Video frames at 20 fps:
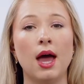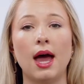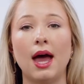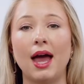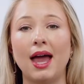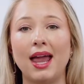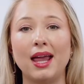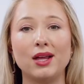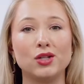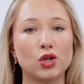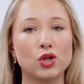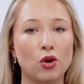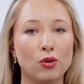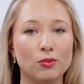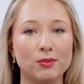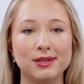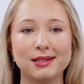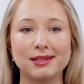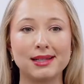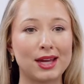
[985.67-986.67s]
it's
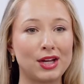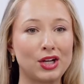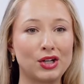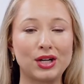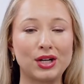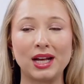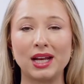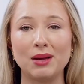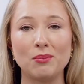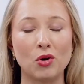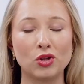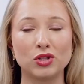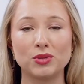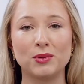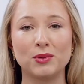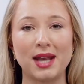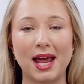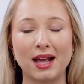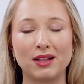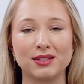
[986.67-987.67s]
almost like you're getting multiple
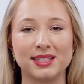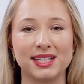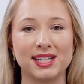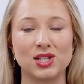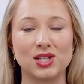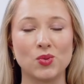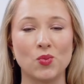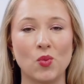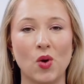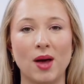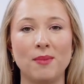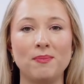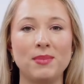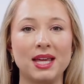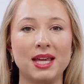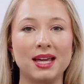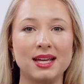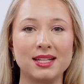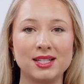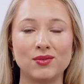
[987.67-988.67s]
necklaces in one
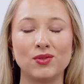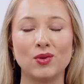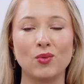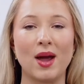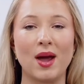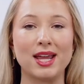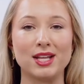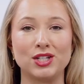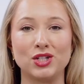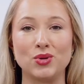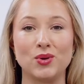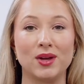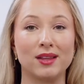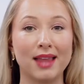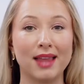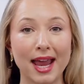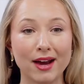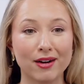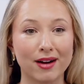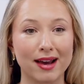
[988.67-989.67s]
because of the ways you can
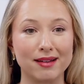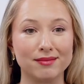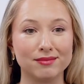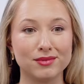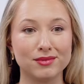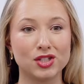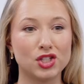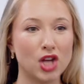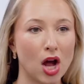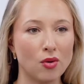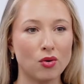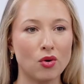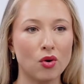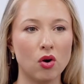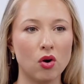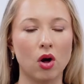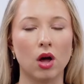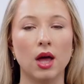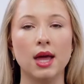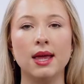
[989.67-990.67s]
layer it. So
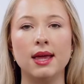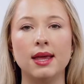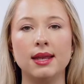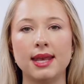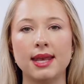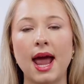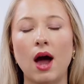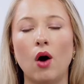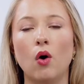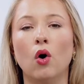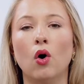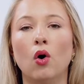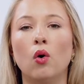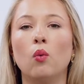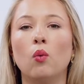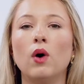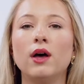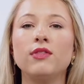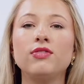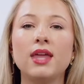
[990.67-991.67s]
cool. Now,
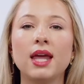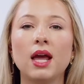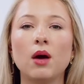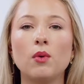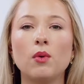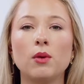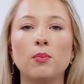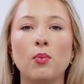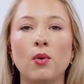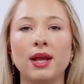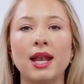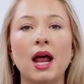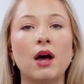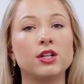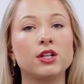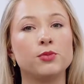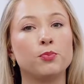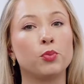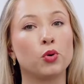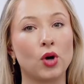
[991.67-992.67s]
one thing I want to point out
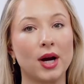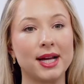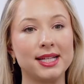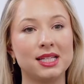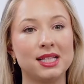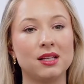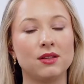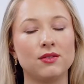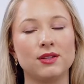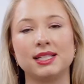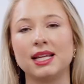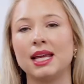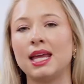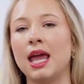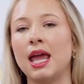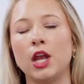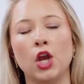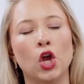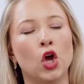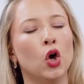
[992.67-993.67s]
is pricing of this.
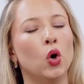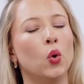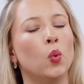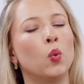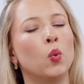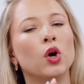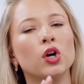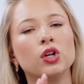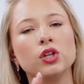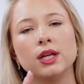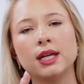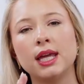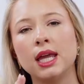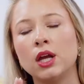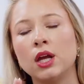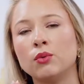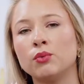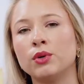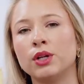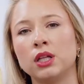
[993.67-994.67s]
Again, we're looking
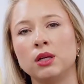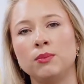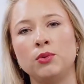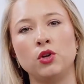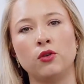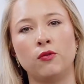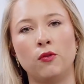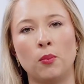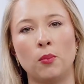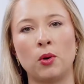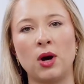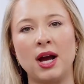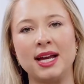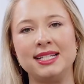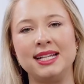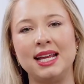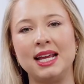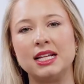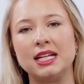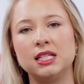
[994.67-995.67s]
at really beautiful
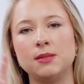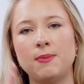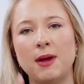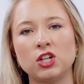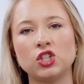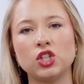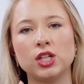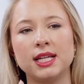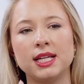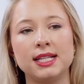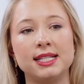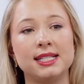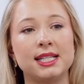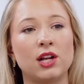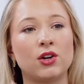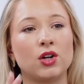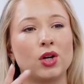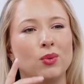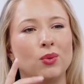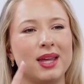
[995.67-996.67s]
pricing, especially
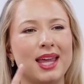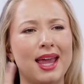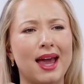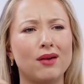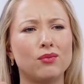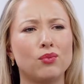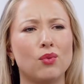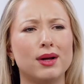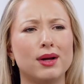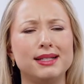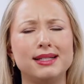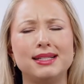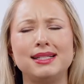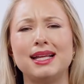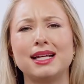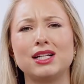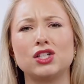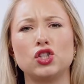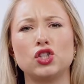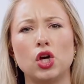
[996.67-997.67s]
considering we have
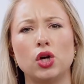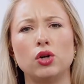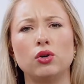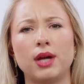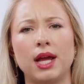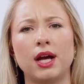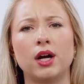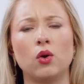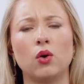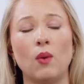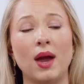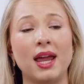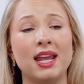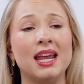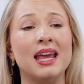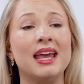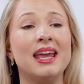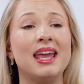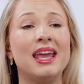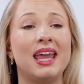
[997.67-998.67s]
1/6 total carat weight
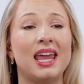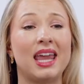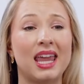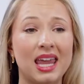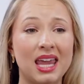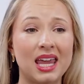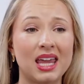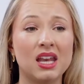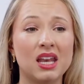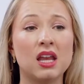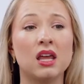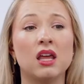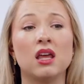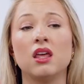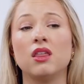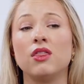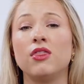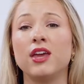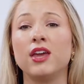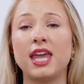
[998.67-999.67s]
in
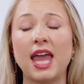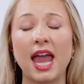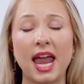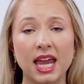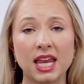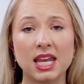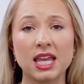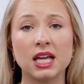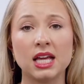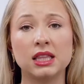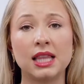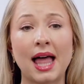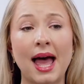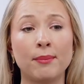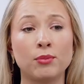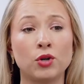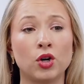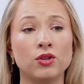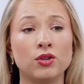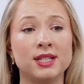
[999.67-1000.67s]
the Caydia
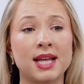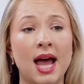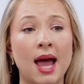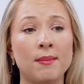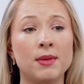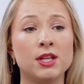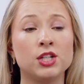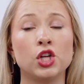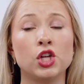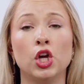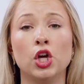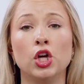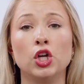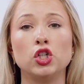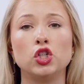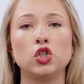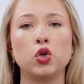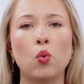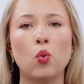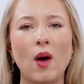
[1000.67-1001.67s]
lab-grown diamonds,
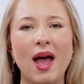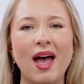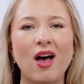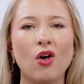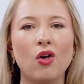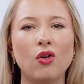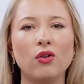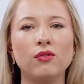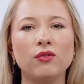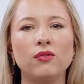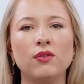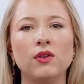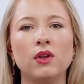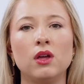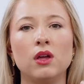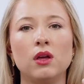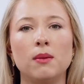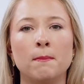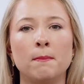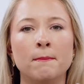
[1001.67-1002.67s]
12
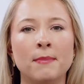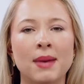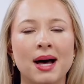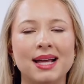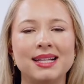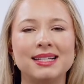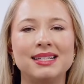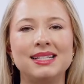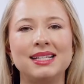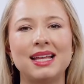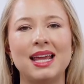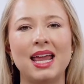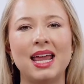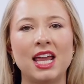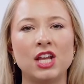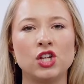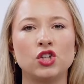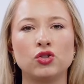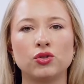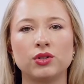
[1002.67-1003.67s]
months
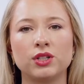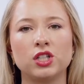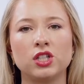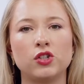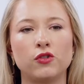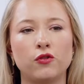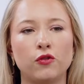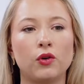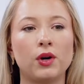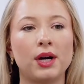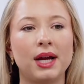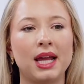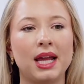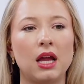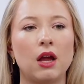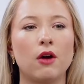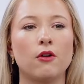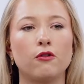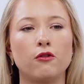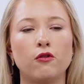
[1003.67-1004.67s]

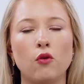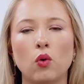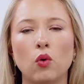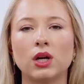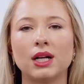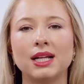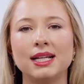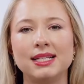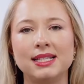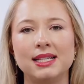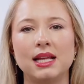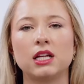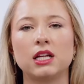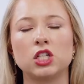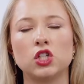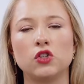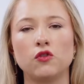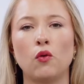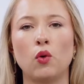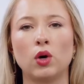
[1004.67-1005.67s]
interest-free,
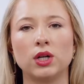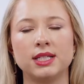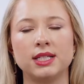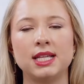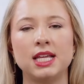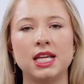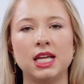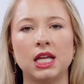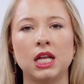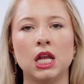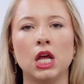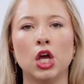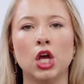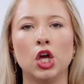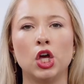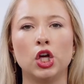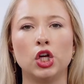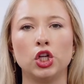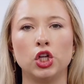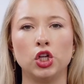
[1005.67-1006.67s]
4614.
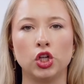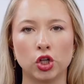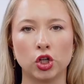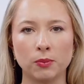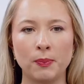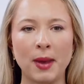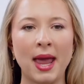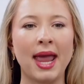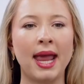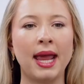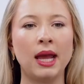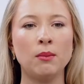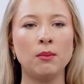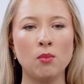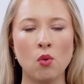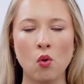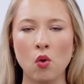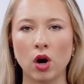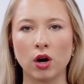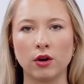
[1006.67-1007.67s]
You're paying
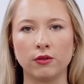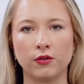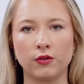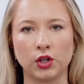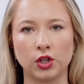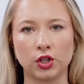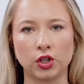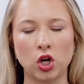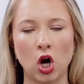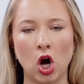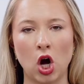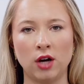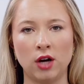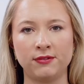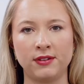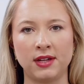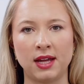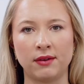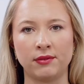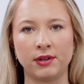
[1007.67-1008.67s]
more for your
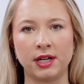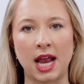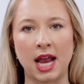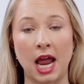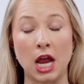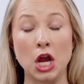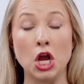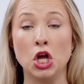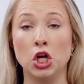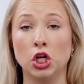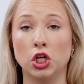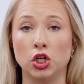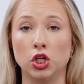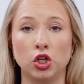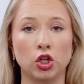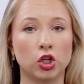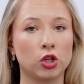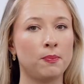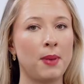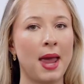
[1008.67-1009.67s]
coffee every day.
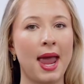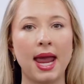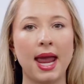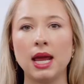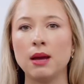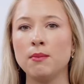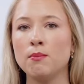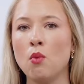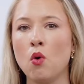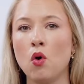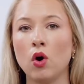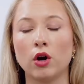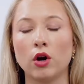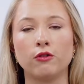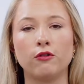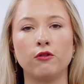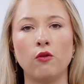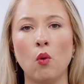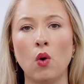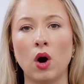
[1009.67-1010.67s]
You're paying more
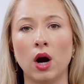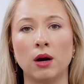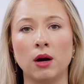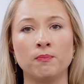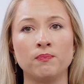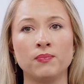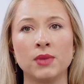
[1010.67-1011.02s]
for